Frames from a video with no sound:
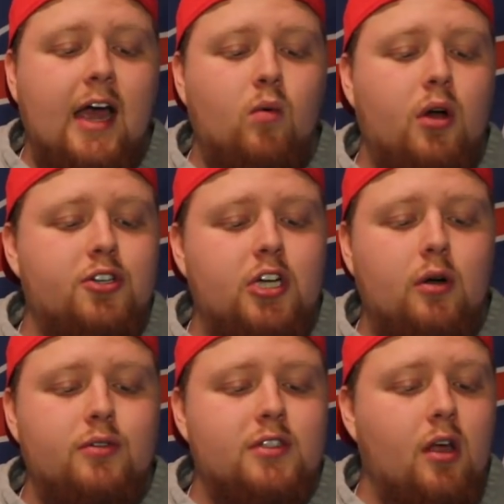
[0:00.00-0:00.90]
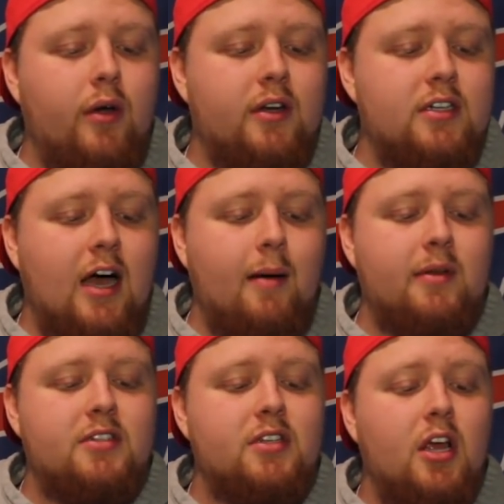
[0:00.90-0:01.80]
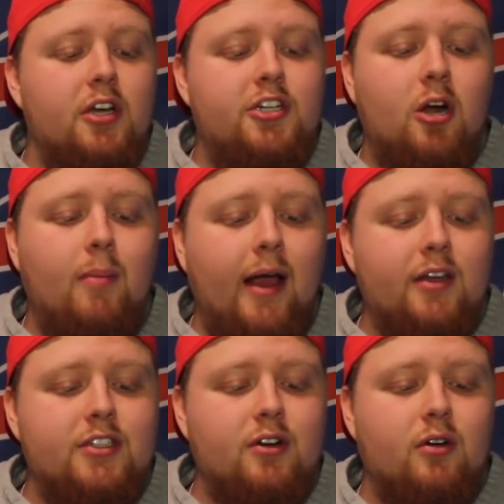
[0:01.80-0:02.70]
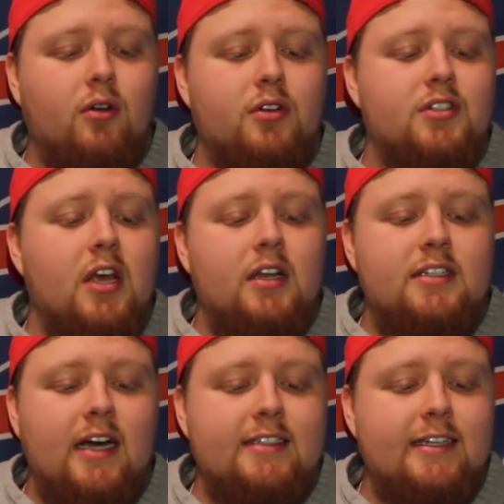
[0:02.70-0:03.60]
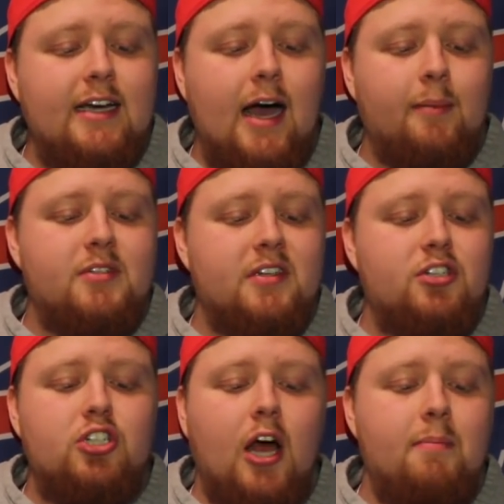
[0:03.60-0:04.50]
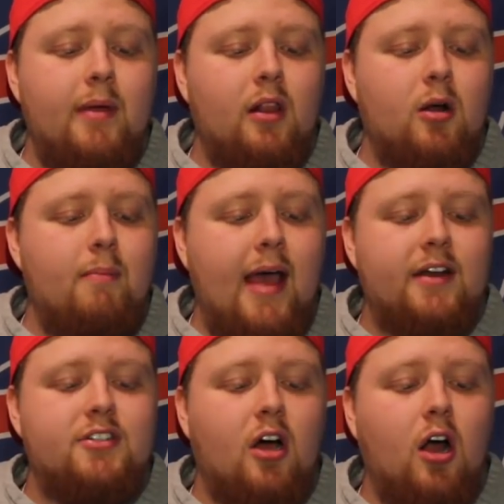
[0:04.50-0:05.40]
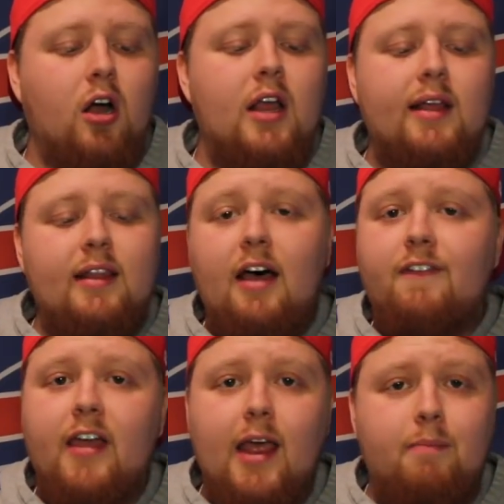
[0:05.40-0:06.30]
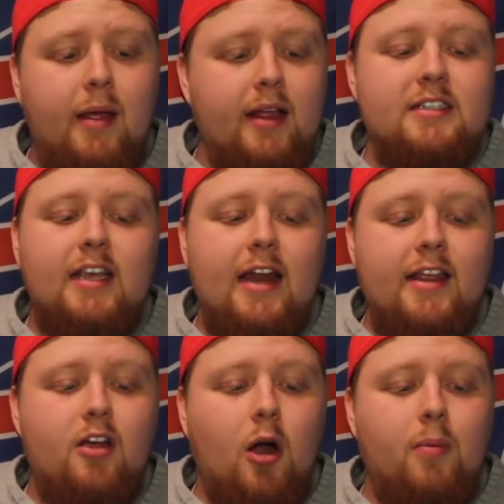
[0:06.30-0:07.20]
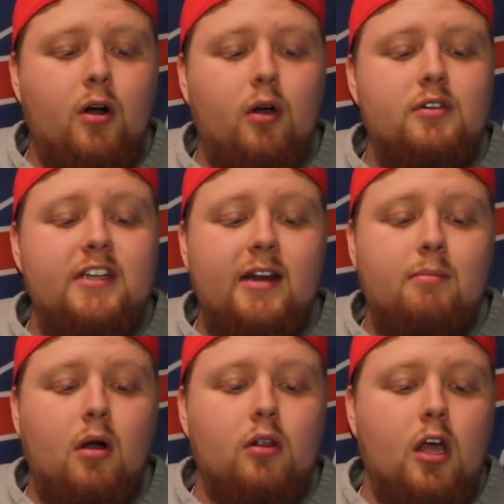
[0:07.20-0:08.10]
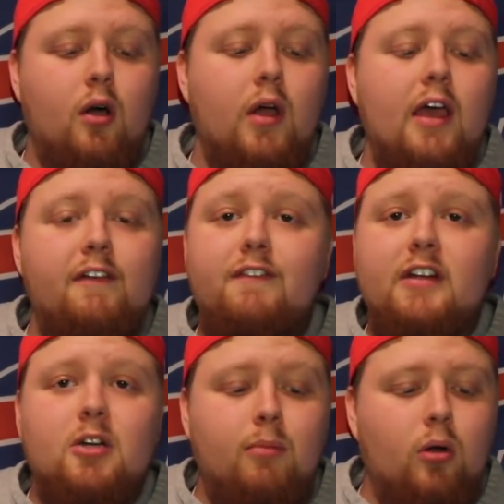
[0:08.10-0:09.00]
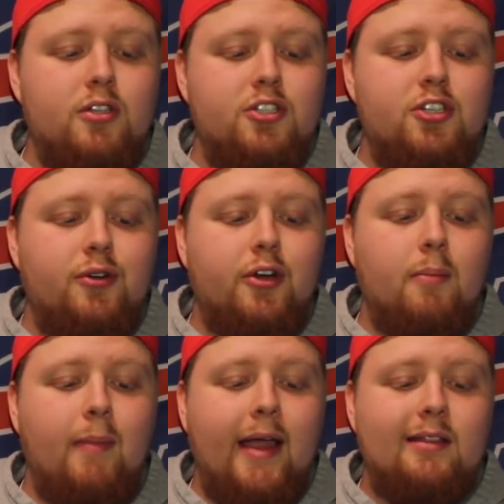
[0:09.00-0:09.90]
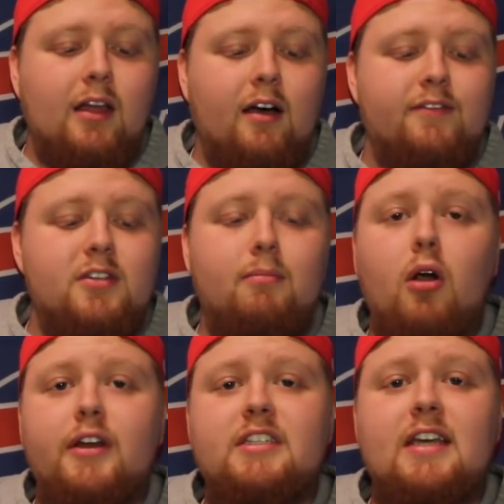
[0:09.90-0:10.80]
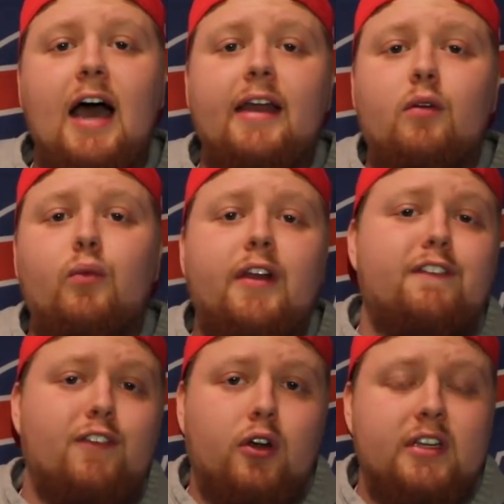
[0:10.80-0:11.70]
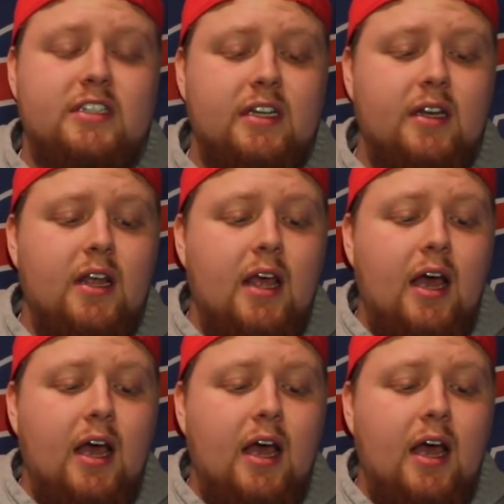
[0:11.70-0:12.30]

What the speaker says: Tywan Jones, Logan Thomas, Jeremiah Searles, Deontay Thompson, John Miller, Matt Darr, Lafayette Pitts, Eddie Yarborough, Dean Marlowe, Victor Bolden Jr., Mike Love, Damari Scott, and Reed Ferguson.